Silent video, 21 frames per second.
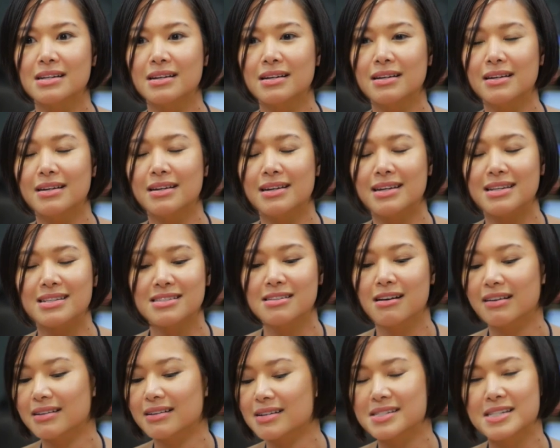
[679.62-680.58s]
he's
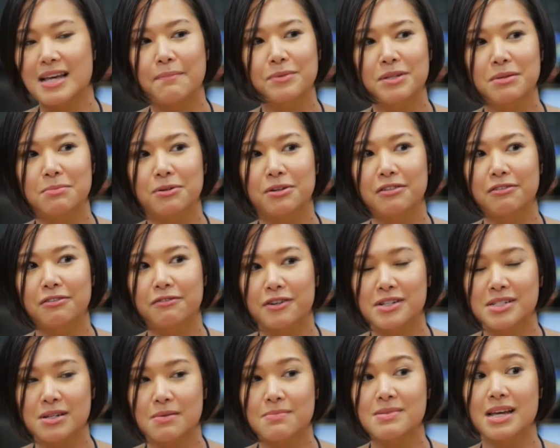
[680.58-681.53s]
not acceptable for
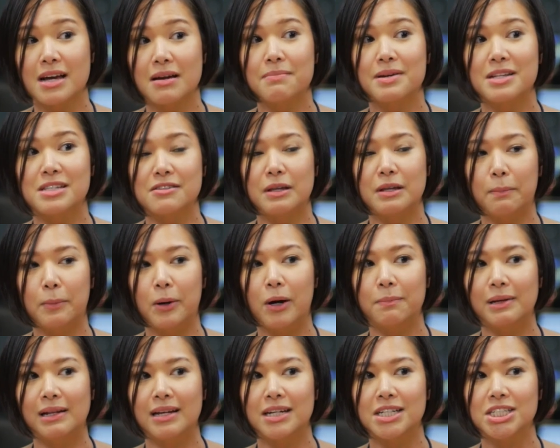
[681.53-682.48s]
some segments of the
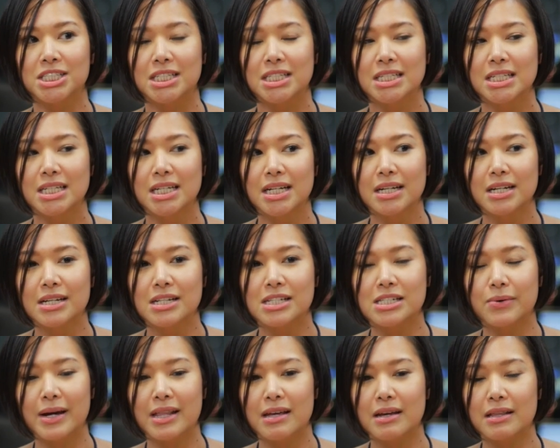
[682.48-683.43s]
population? Uh-huh. So
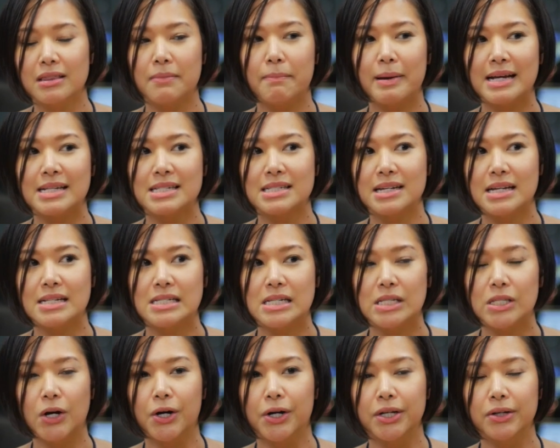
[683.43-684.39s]
I think the best case
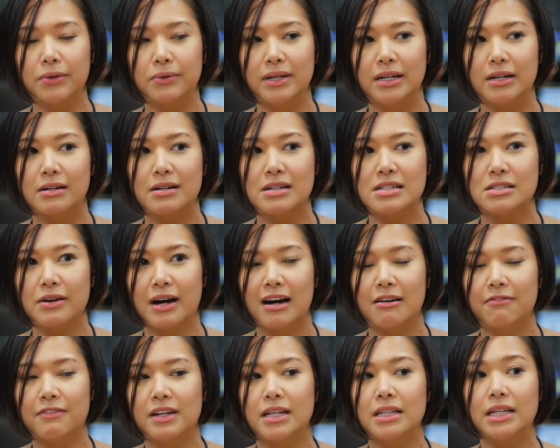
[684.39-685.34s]
scenario here is to have
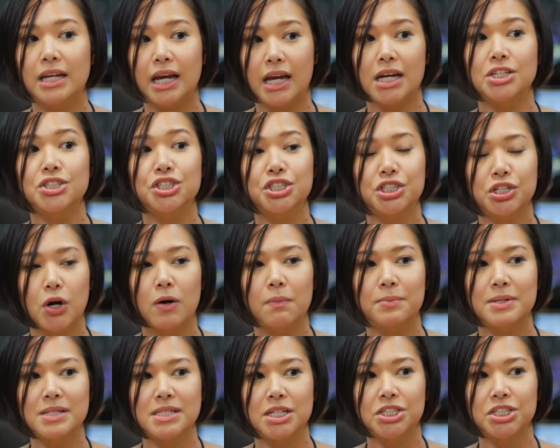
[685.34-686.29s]
an engaged
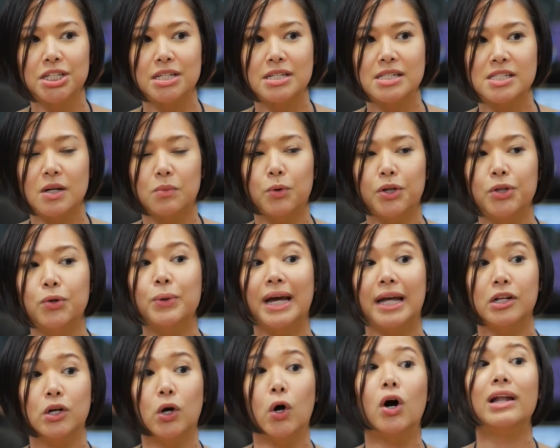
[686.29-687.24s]
opposition, someone who
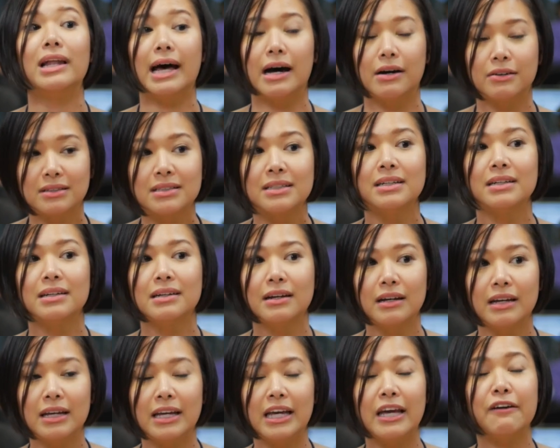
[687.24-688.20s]
can call out
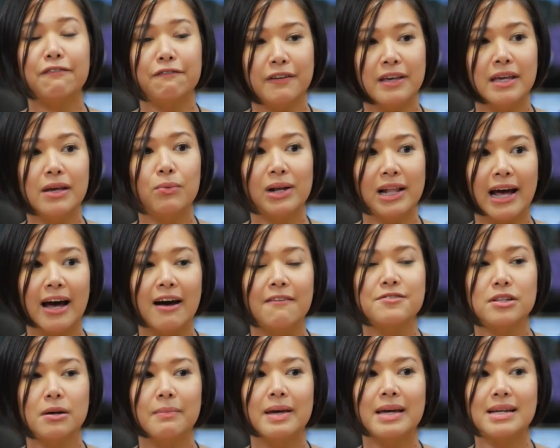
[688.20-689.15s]
mm -hmm. if mm-hmm. he will have
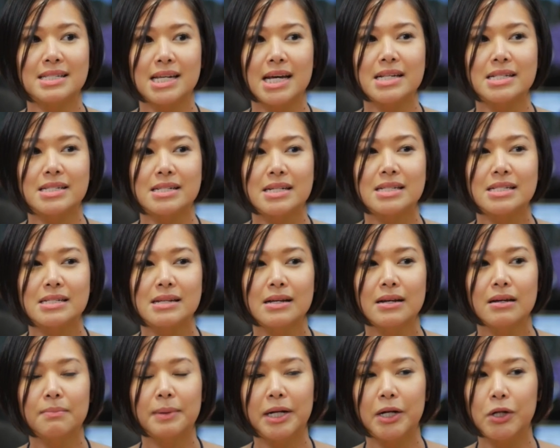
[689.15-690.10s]
some excesses,
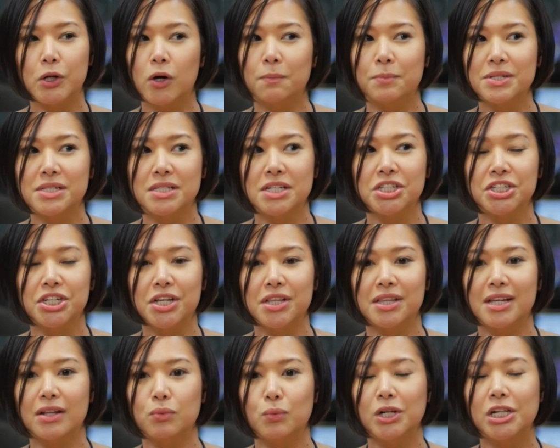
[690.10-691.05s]
but an opposition
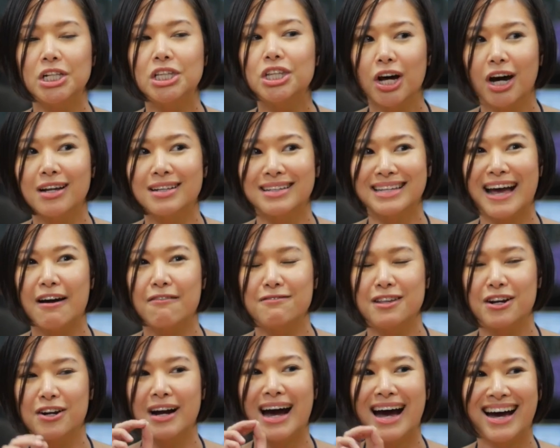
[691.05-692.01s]
that will not have
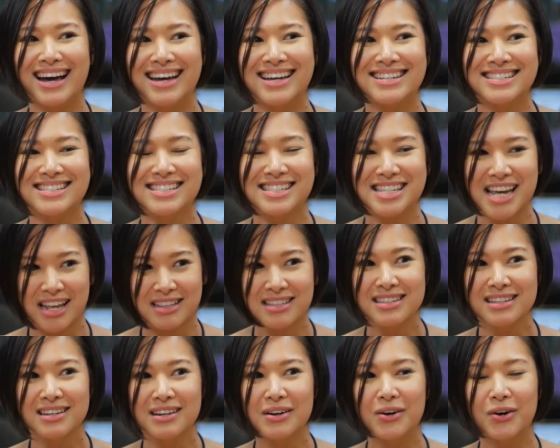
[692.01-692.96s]
their eyes set
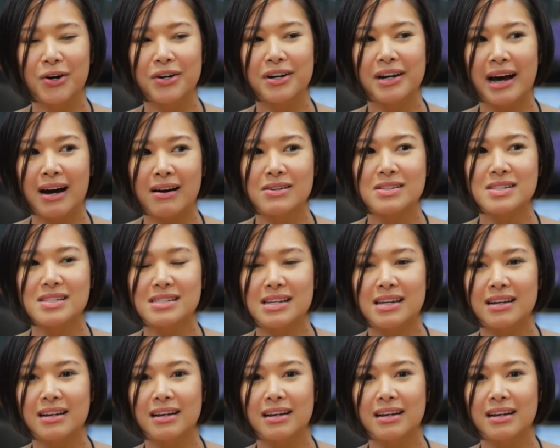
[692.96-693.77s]
on ousting